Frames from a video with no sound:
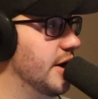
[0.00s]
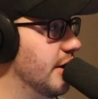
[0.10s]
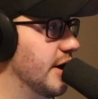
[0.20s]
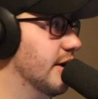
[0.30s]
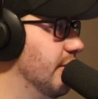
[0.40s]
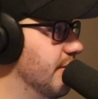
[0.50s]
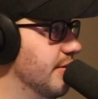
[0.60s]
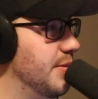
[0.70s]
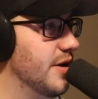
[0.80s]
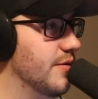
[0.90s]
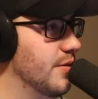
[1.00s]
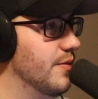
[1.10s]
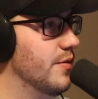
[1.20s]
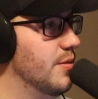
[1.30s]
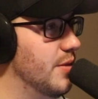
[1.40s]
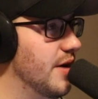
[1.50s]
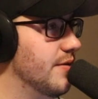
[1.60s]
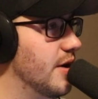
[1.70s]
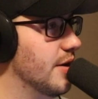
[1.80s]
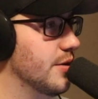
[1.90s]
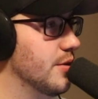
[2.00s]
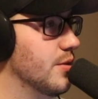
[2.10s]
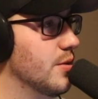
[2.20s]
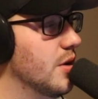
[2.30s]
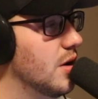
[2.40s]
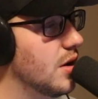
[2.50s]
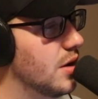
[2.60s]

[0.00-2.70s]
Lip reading: And I can speak from my father who